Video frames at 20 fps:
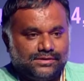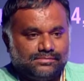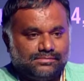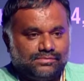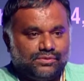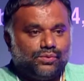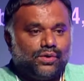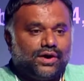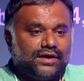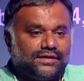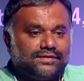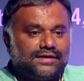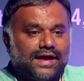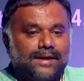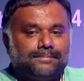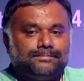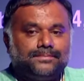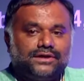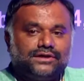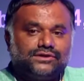But what is
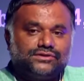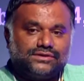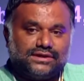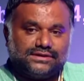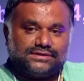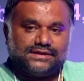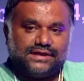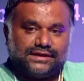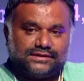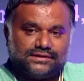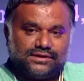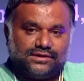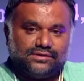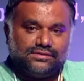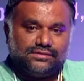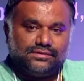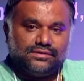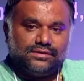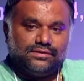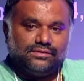happening to that sector,
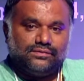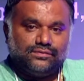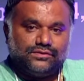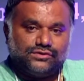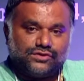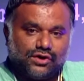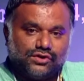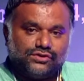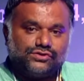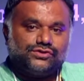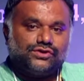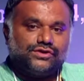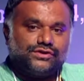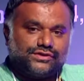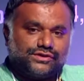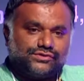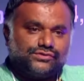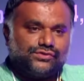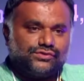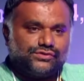which also
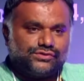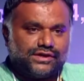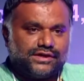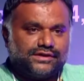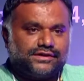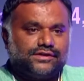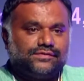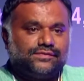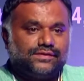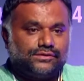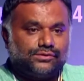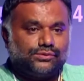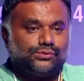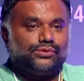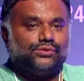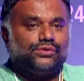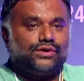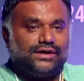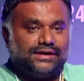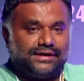is associated with
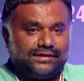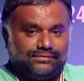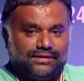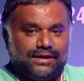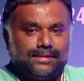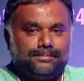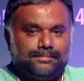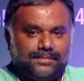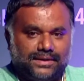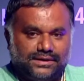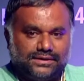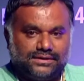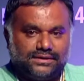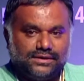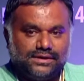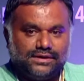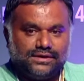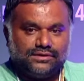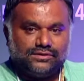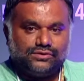rural development,
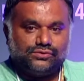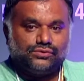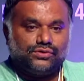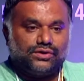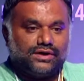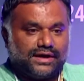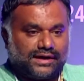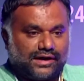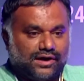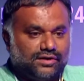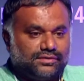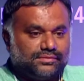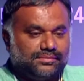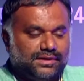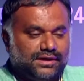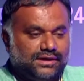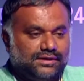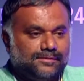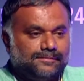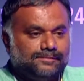rural
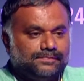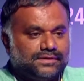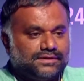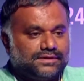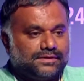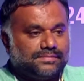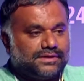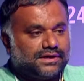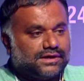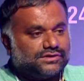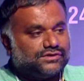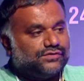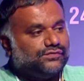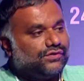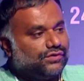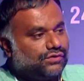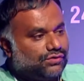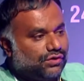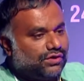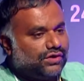economy? See, because
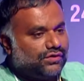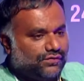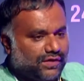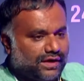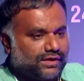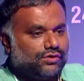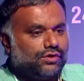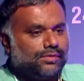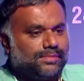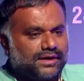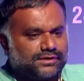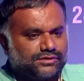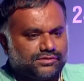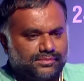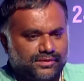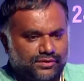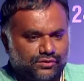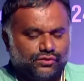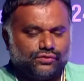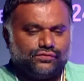if I go back to
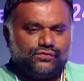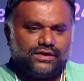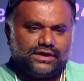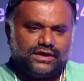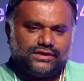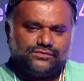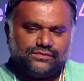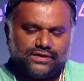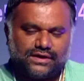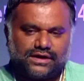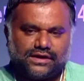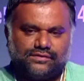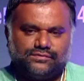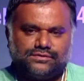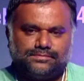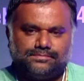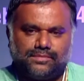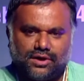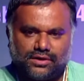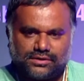my own village where I
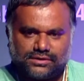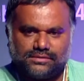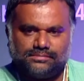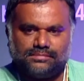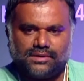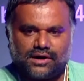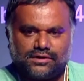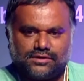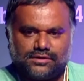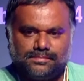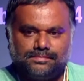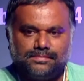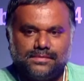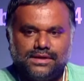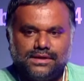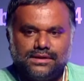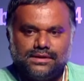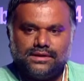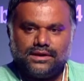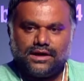was born and brought up
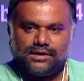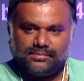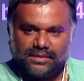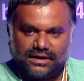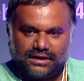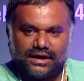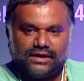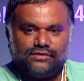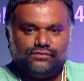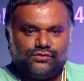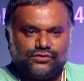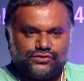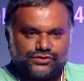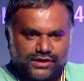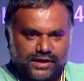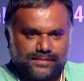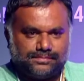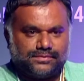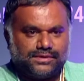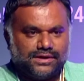and my life was
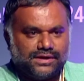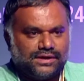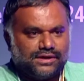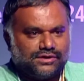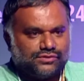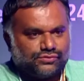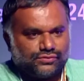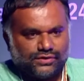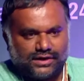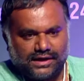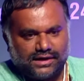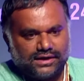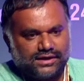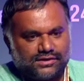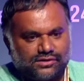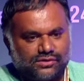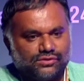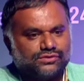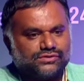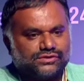shaped, today
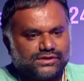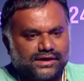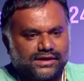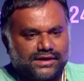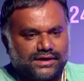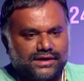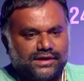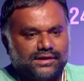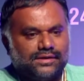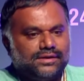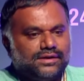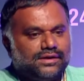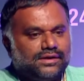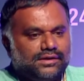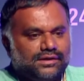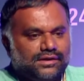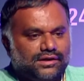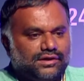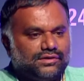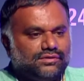it looks like a
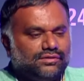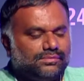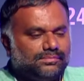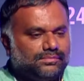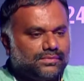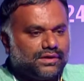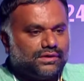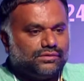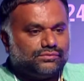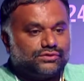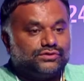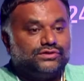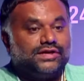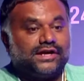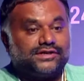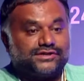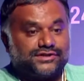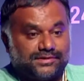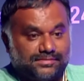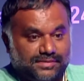
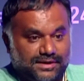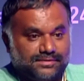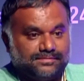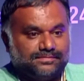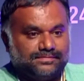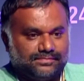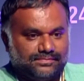vrdhashrama.